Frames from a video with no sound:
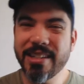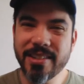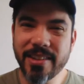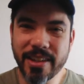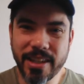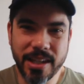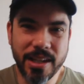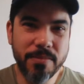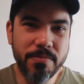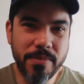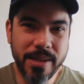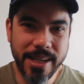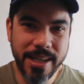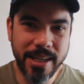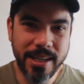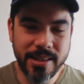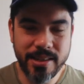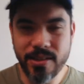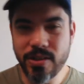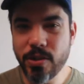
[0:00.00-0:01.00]
like a
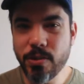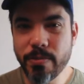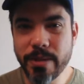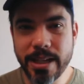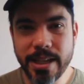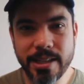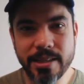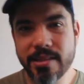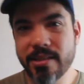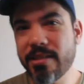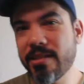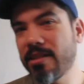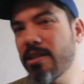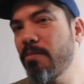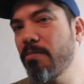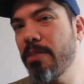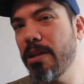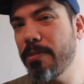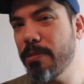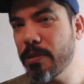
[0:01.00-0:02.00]
minute, 2 minutes.
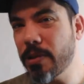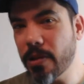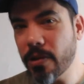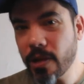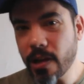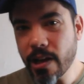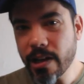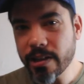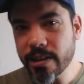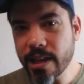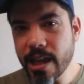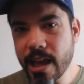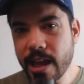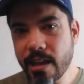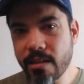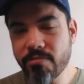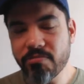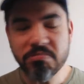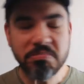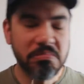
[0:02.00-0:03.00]
Some people don't like that.
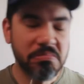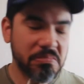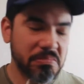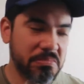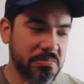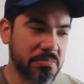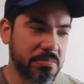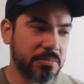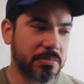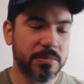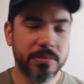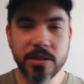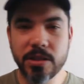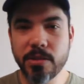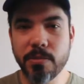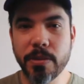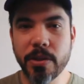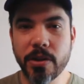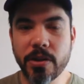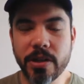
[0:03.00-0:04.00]
To
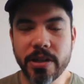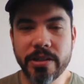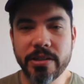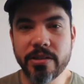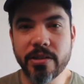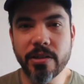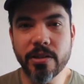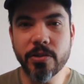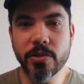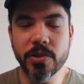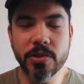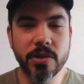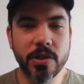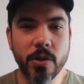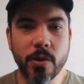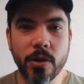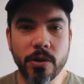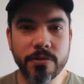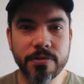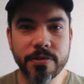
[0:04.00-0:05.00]
be honest, I'll just
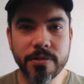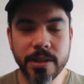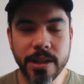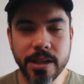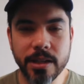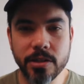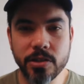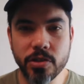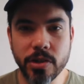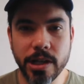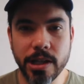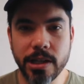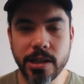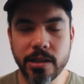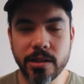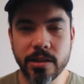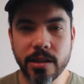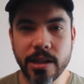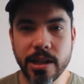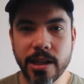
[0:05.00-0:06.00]
go off, get a
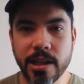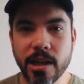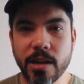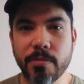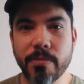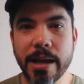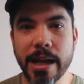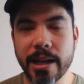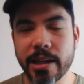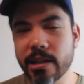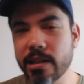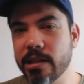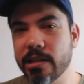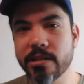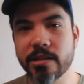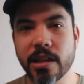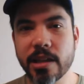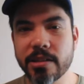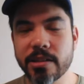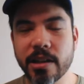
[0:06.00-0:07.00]
drink, and then come back and
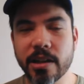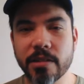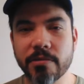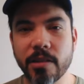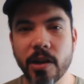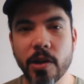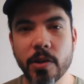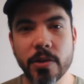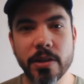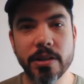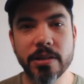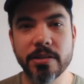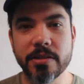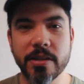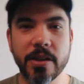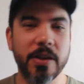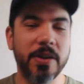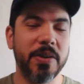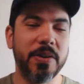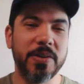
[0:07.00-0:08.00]
it's kind of loaded.
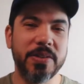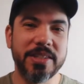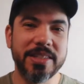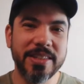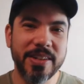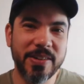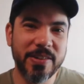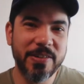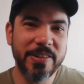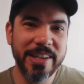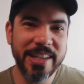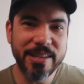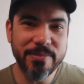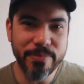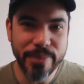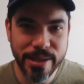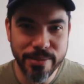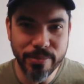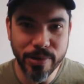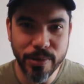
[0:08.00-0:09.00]
So it's not really a
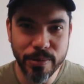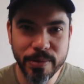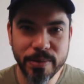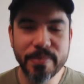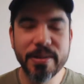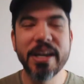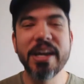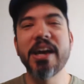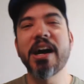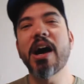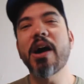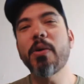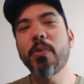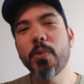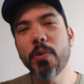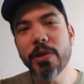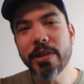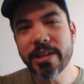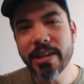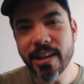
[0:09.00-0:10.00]
big problem. I
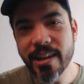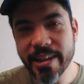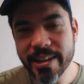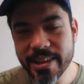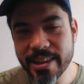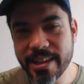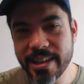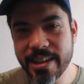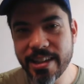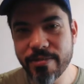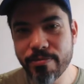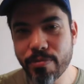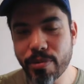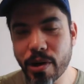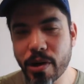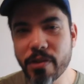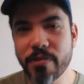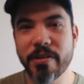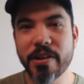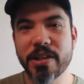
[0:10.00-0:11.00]
would like the
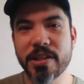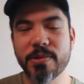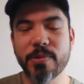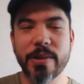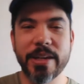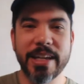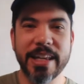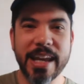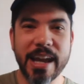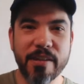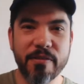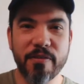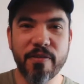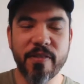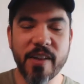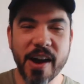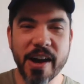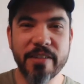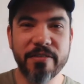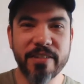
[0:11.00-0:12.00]
Pro version where you can have
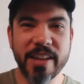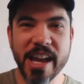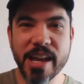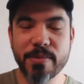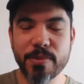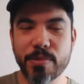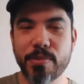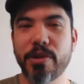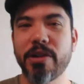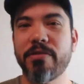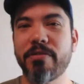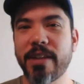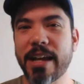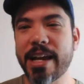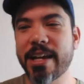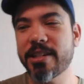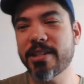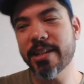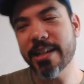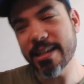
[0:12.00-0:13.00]
5 games
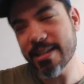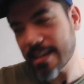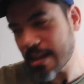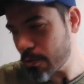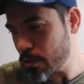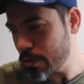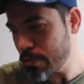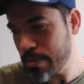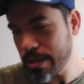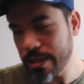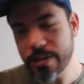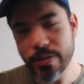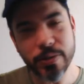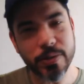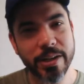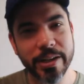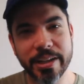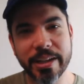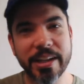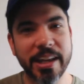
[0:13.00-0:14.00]
pre-flashed. I guess that would be cool.
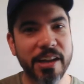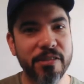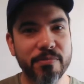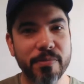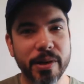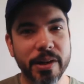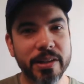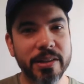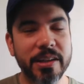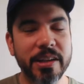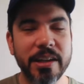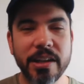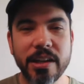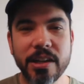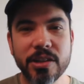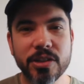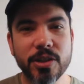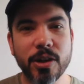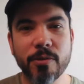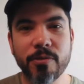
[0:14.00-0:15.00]
I could have my
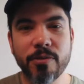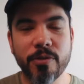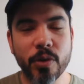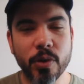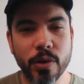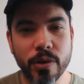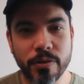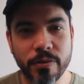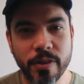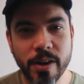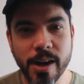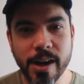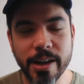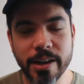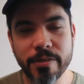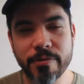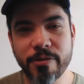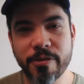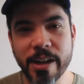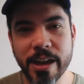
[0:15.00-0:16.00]
top 4 or
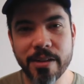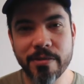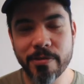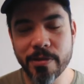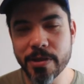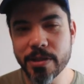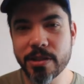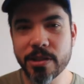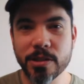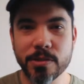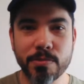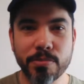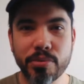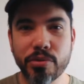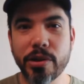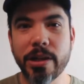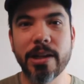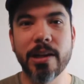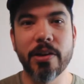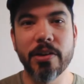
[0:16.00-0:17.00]
5 favorites just
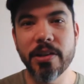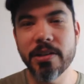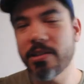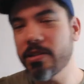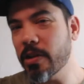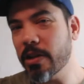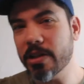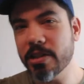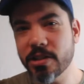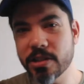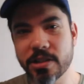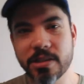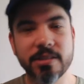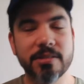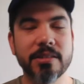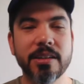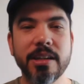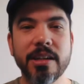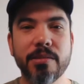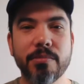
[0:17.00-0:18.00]
preloaded so I can just
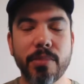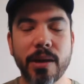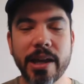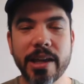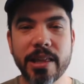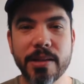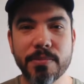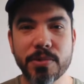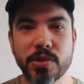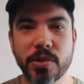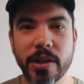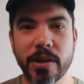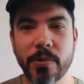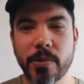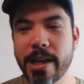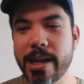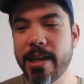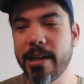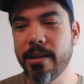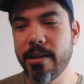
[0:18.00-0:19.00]
play them straight
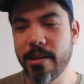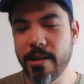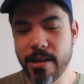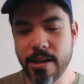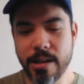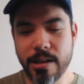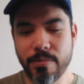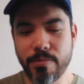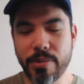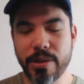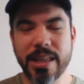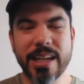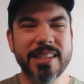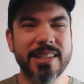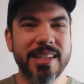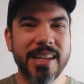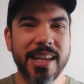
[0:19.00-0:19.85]
away. But that's an